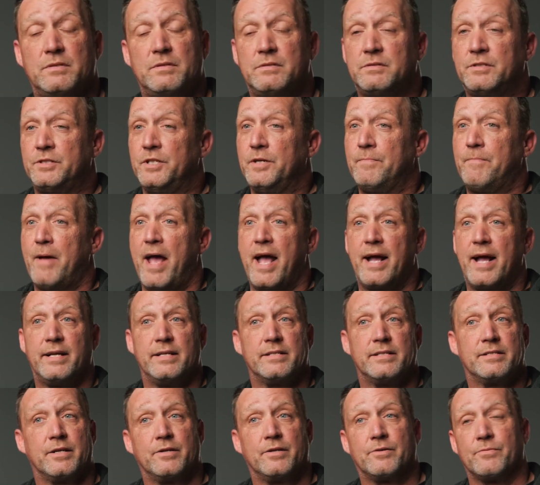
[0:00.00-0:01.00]
G PAC
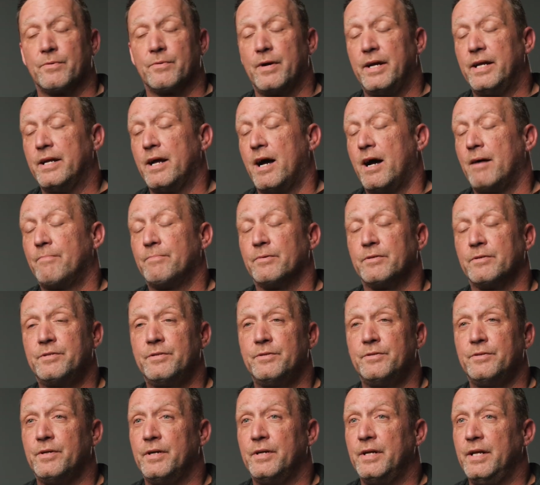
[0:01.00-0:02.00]
is a great
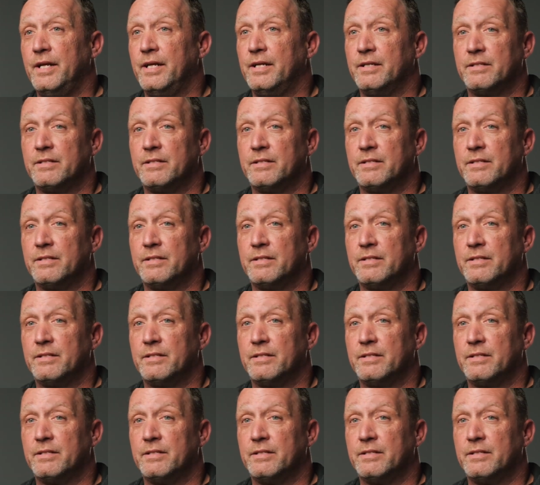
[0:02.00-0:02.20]
opportunity.